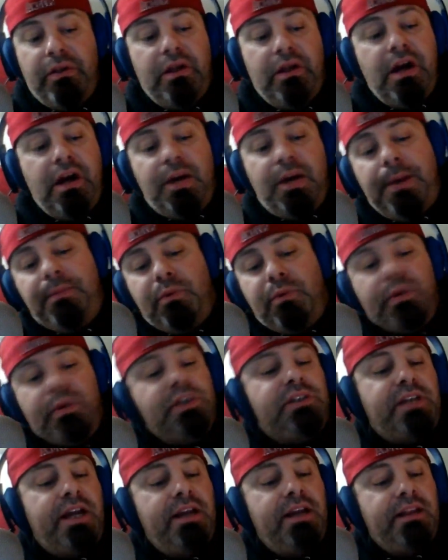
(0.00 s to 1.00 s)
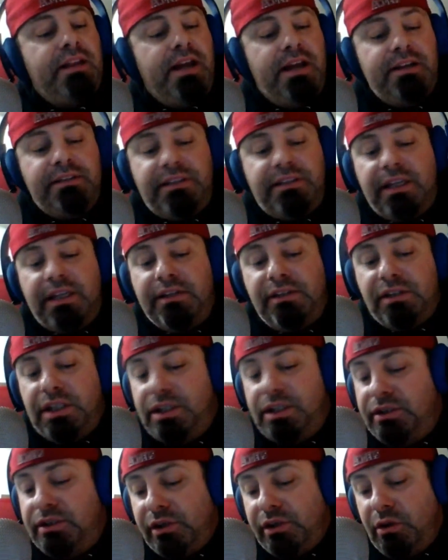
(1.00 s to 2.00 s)
a lot of people would say that
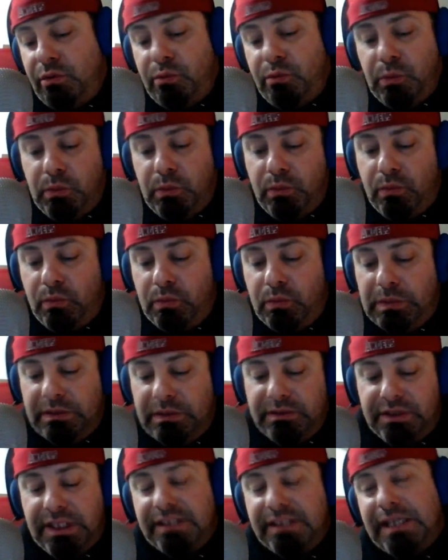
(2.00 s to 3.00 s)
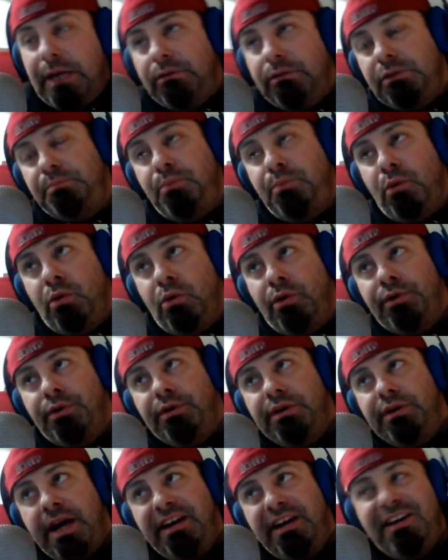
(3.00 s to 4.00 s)
since I was born
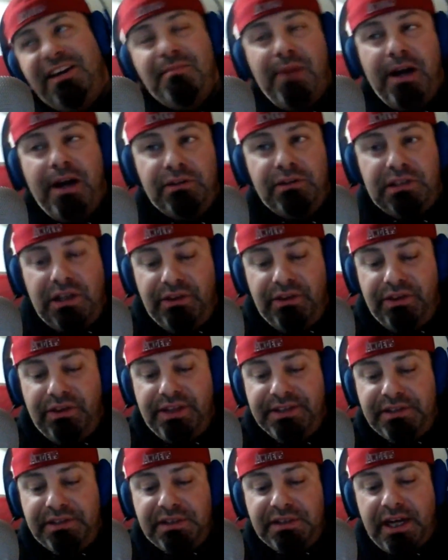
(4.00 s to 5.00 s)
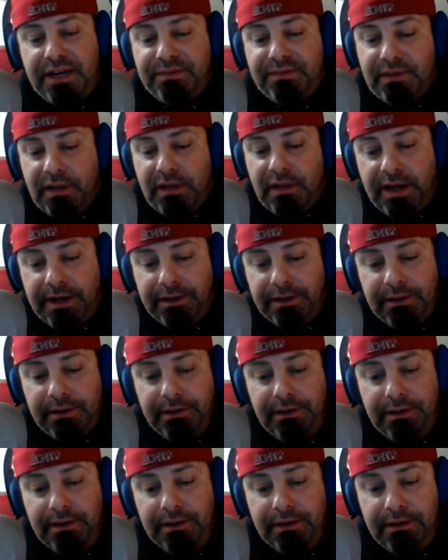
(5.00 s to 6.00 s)
90 miles on this side of a line,
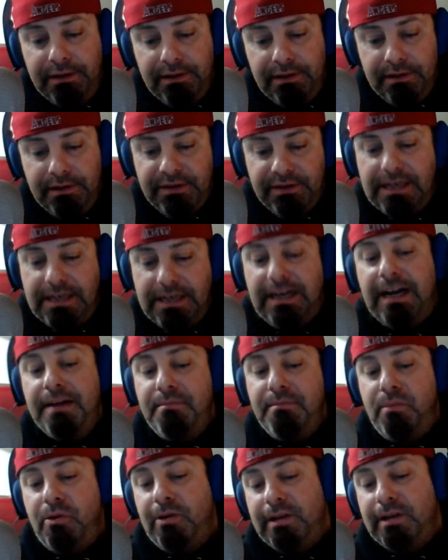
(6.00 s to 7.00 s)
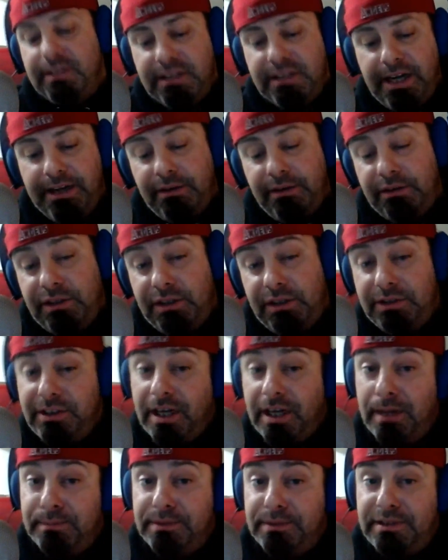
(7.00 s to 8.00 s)
that I'm more entitled to
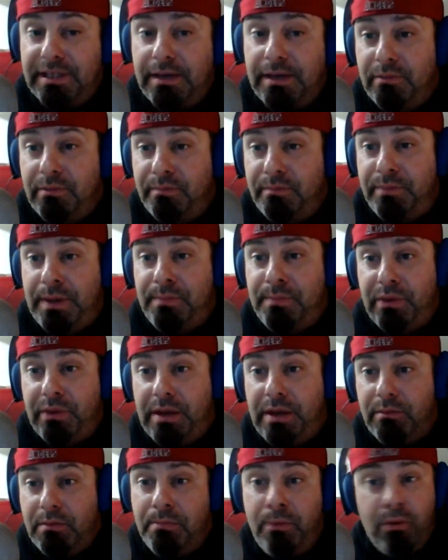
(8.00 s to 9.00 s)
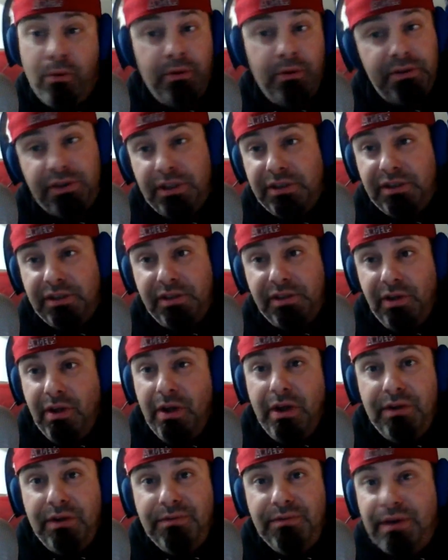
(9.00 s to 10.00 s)
jobs that were people that were born just
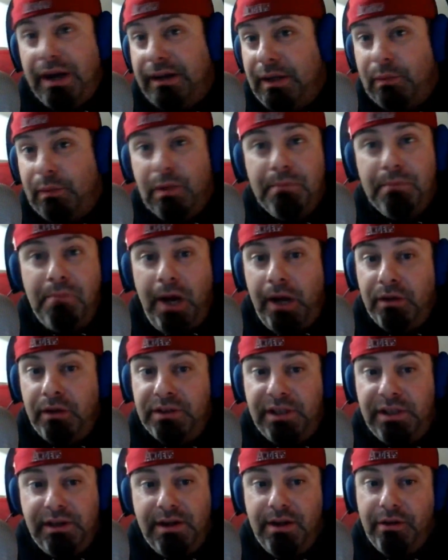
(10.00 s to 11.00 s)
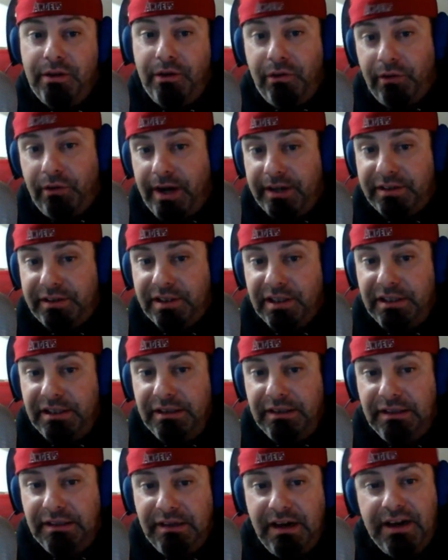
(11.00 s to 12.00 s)
91 miles in the other direction.
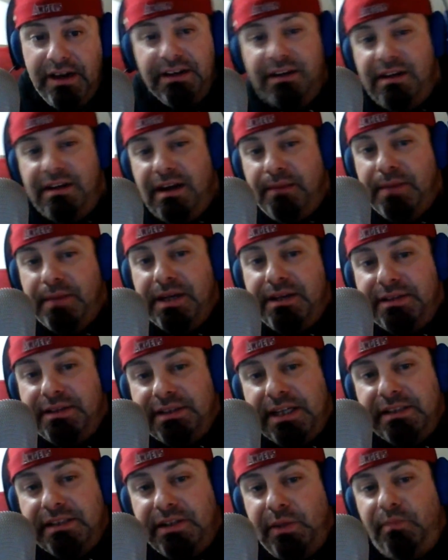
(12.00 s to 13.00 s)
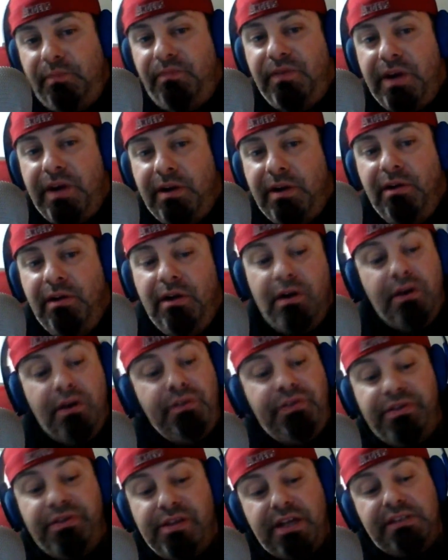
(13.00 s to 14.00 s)
And I mean, does that seem fair?
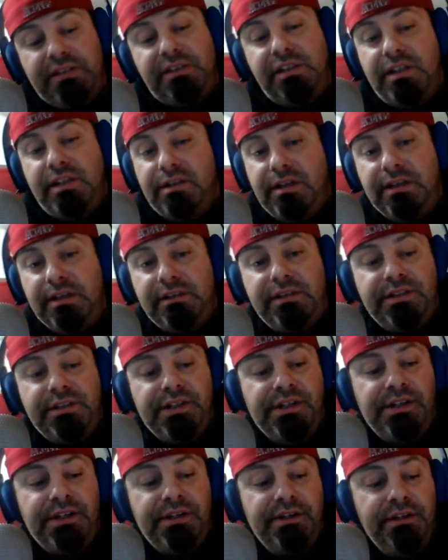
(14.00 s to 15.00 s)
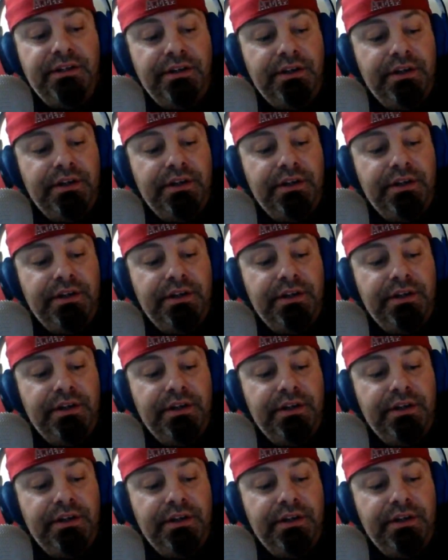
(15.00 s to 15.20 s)
That's the